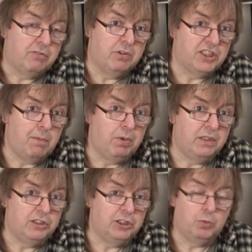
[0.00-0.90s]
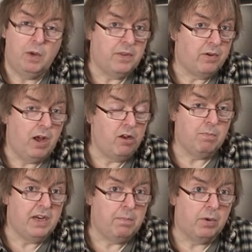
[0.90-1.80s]
there are some printers where there
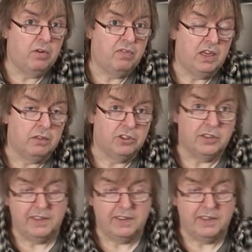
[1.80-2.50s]
aren't many profiles.